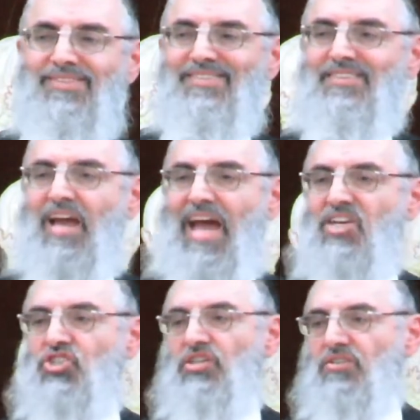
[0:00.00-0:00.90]
to the
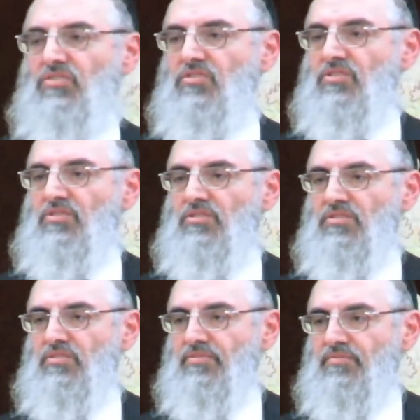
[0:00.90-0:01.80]
actions.
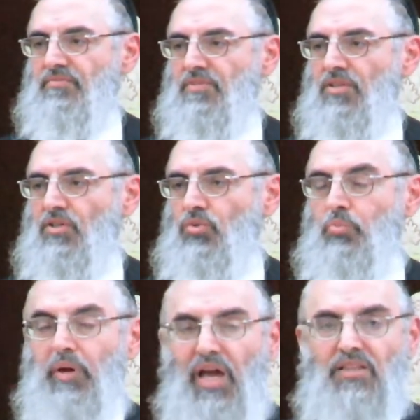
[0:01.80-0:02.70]
To
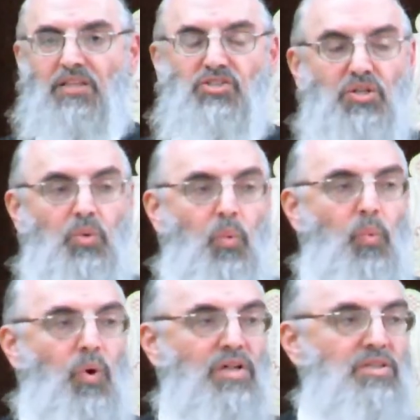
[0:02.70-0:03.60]
pay attention,
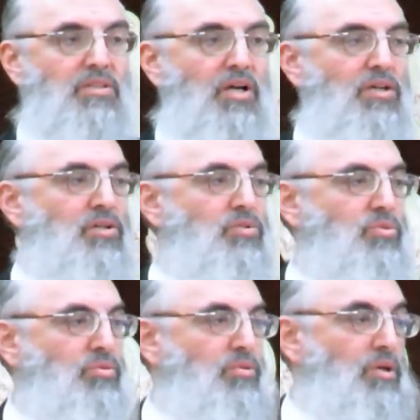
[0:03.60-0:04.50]
what did I
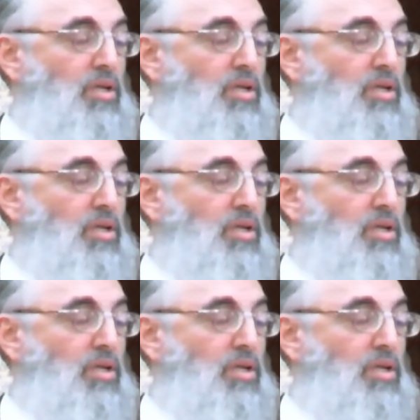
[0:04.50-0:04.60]
do?